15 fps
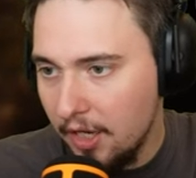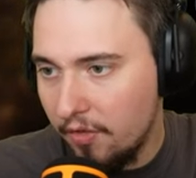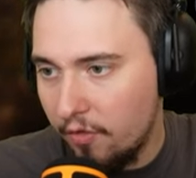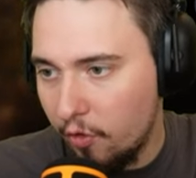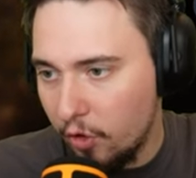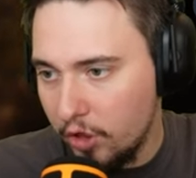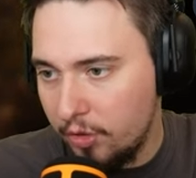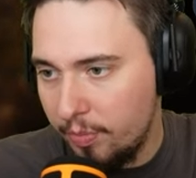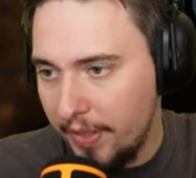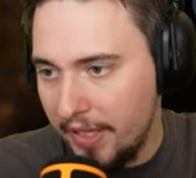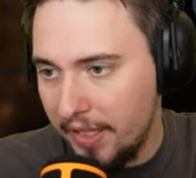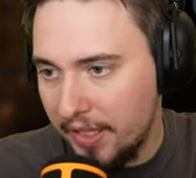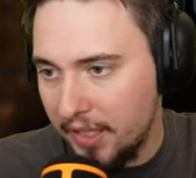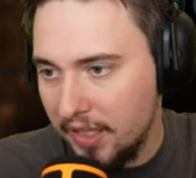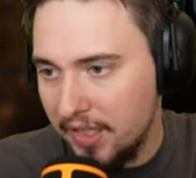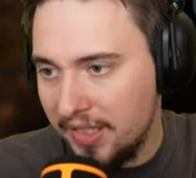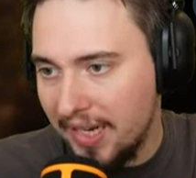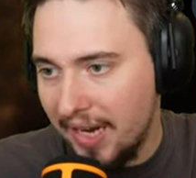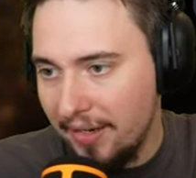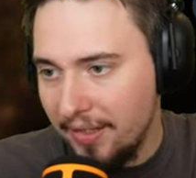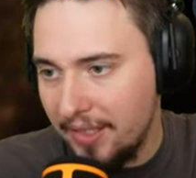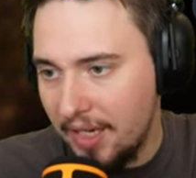For speed,
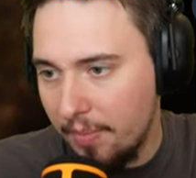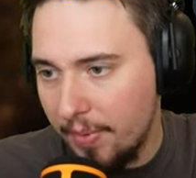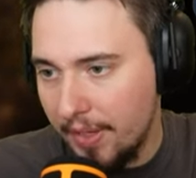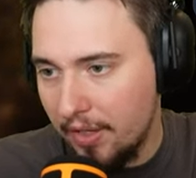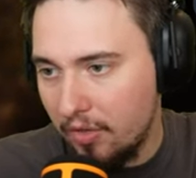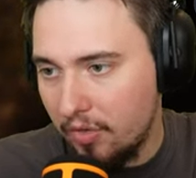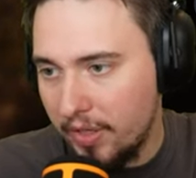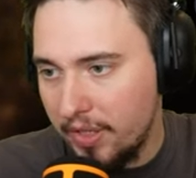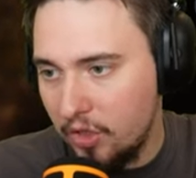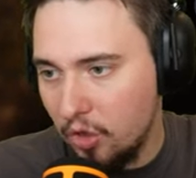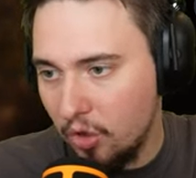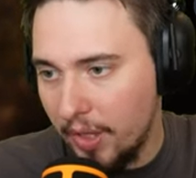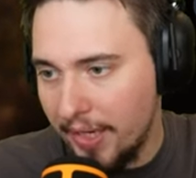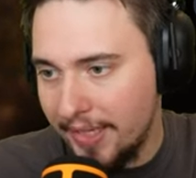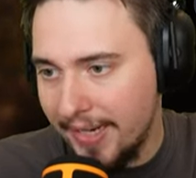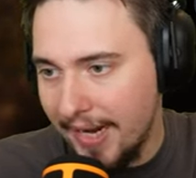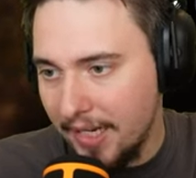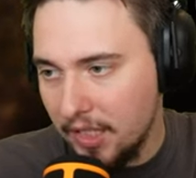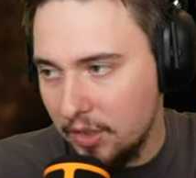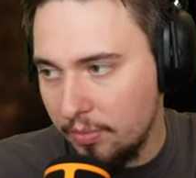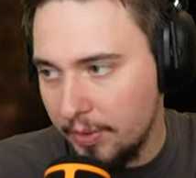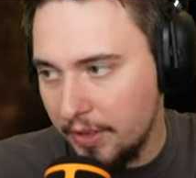sidestep increase your attack
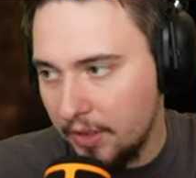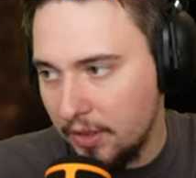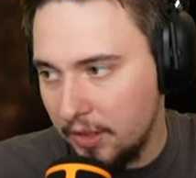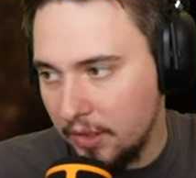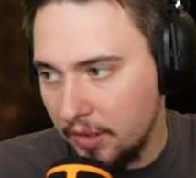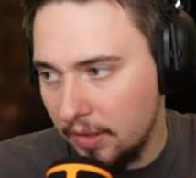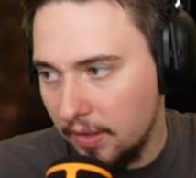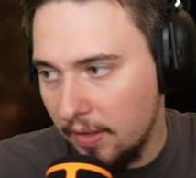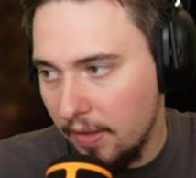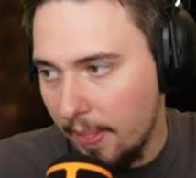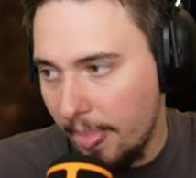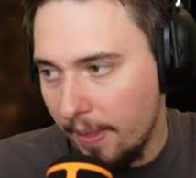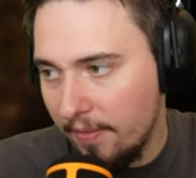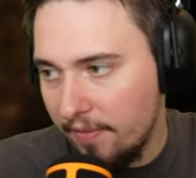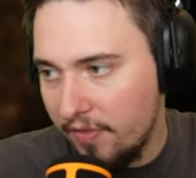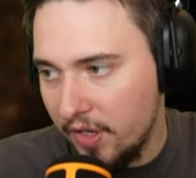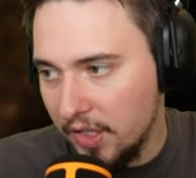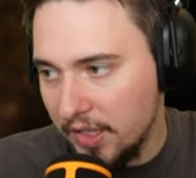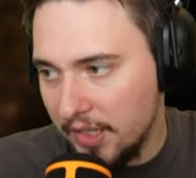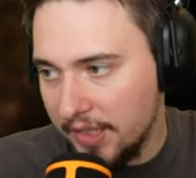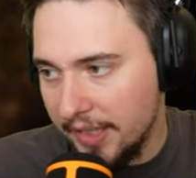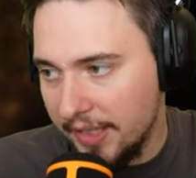speed. First
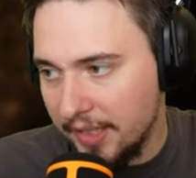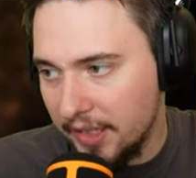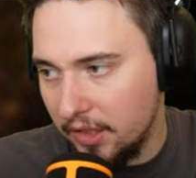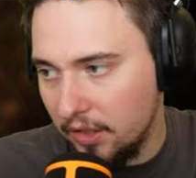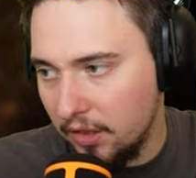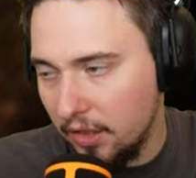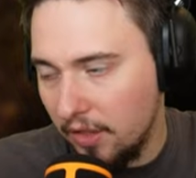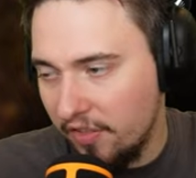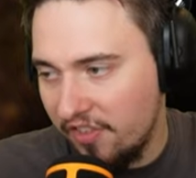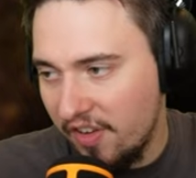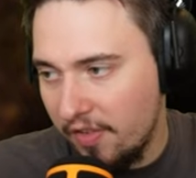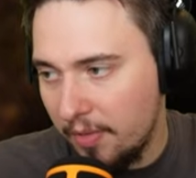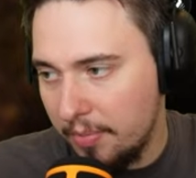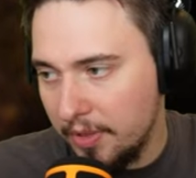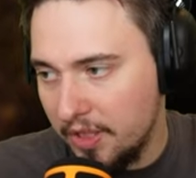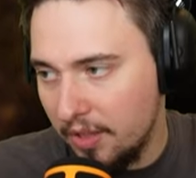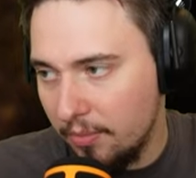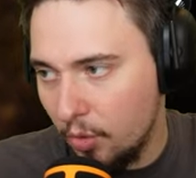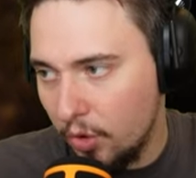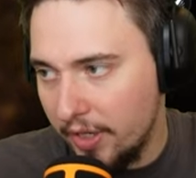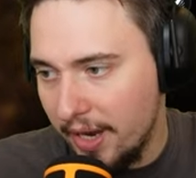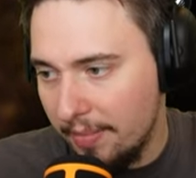attack deal 50%
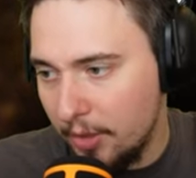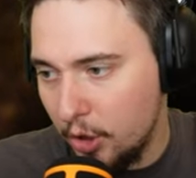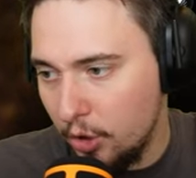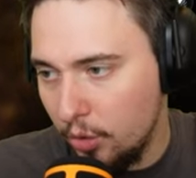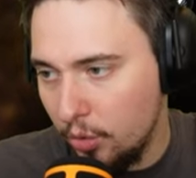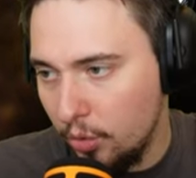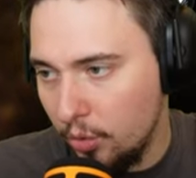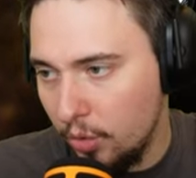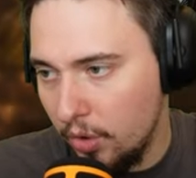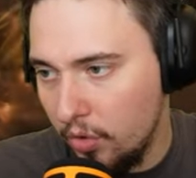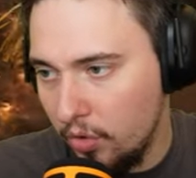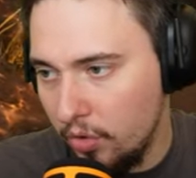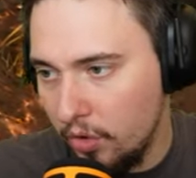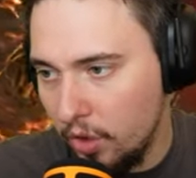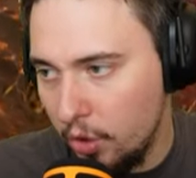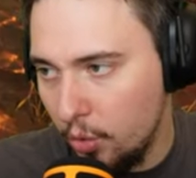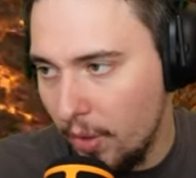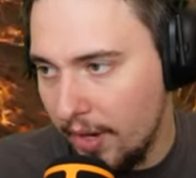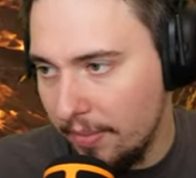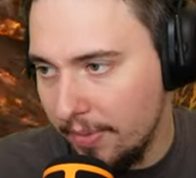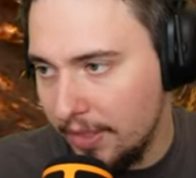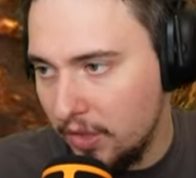more damage to new
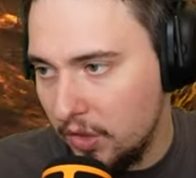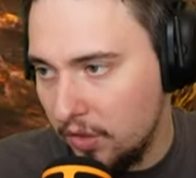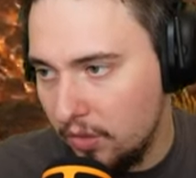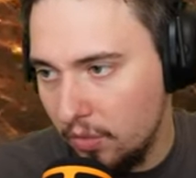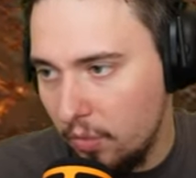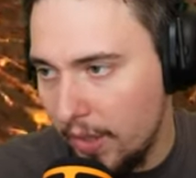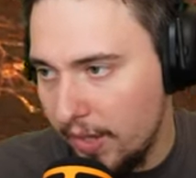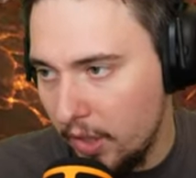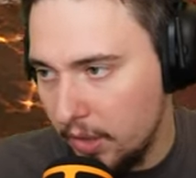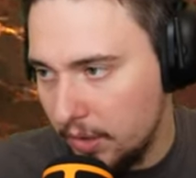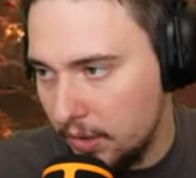enemies. Why not?